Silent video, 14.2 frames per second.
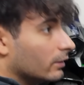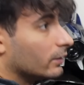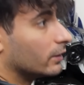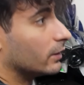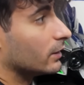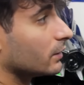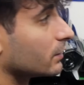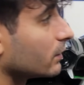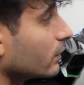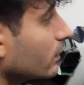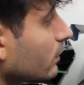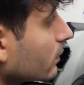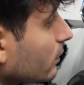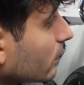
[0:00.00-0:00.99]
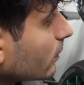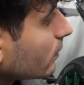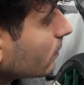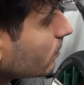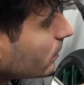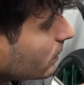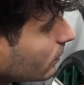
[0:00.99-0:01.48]
This is gonna
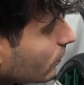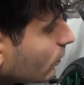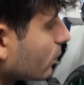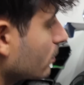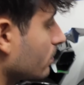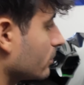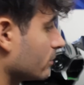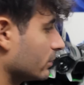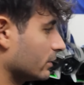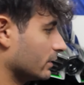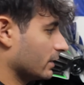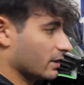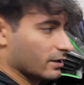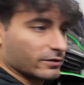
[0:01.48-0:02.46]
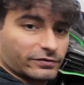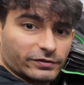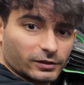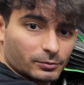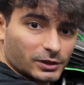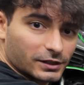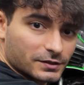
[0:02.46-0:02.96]
be horrible. Yeah, the
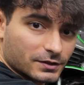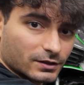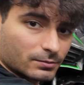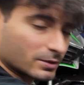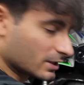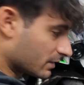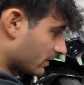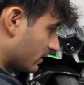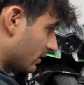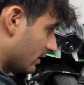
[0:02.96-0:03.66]
fitment isn't the best.